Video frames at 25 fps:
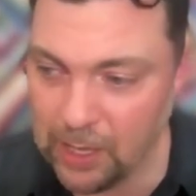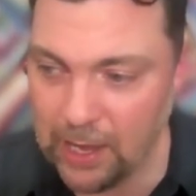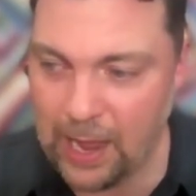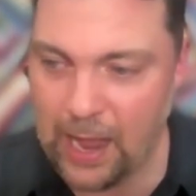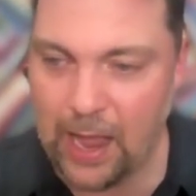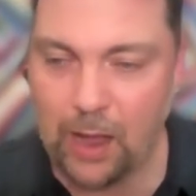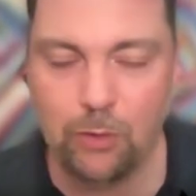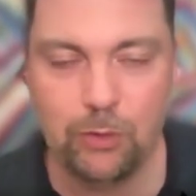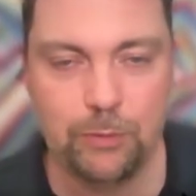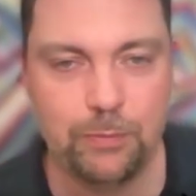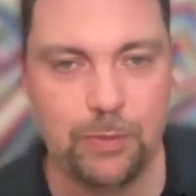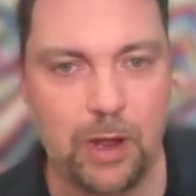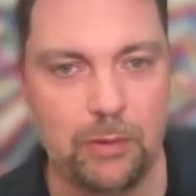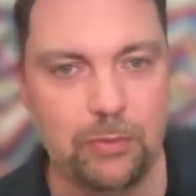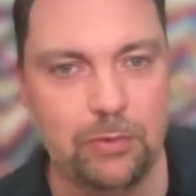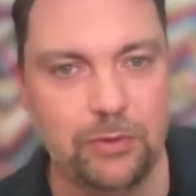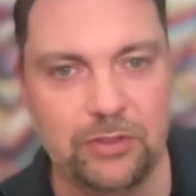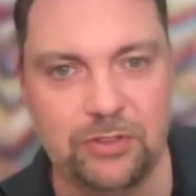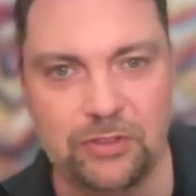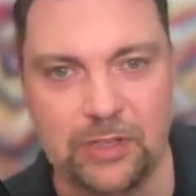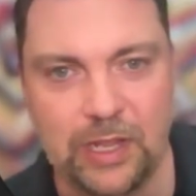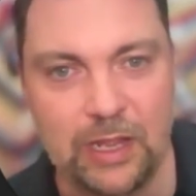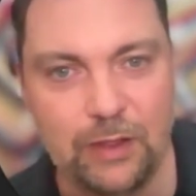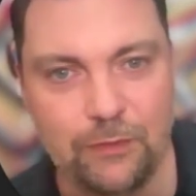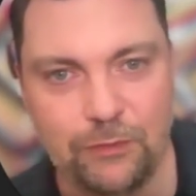I would probably
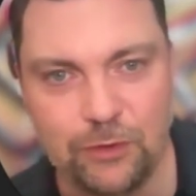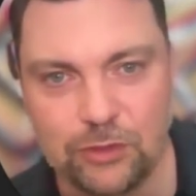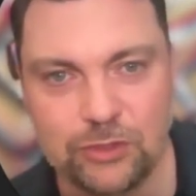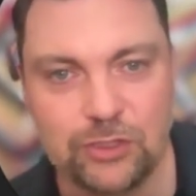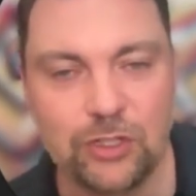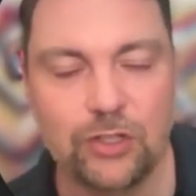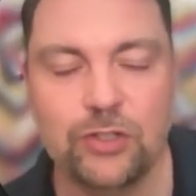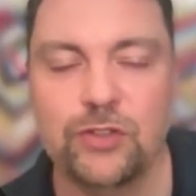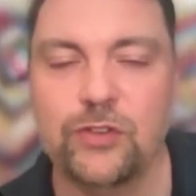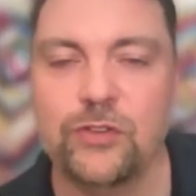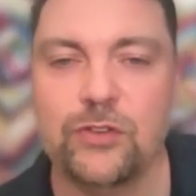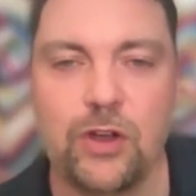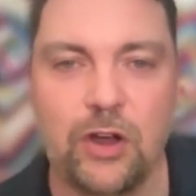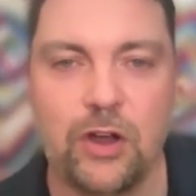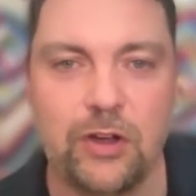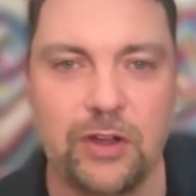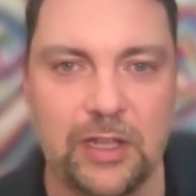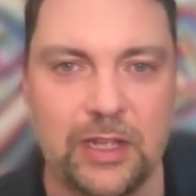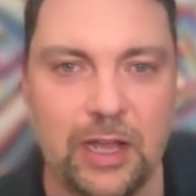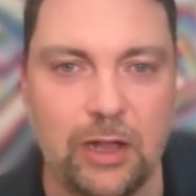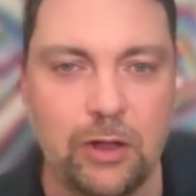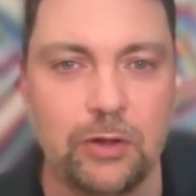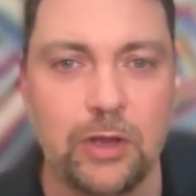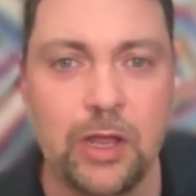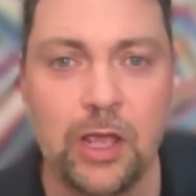say if you're just starting
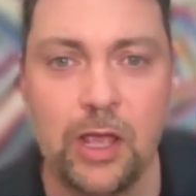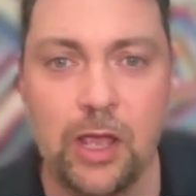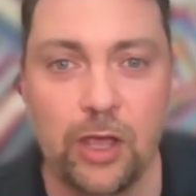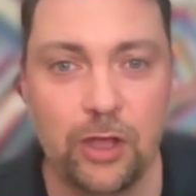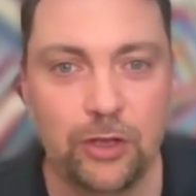out,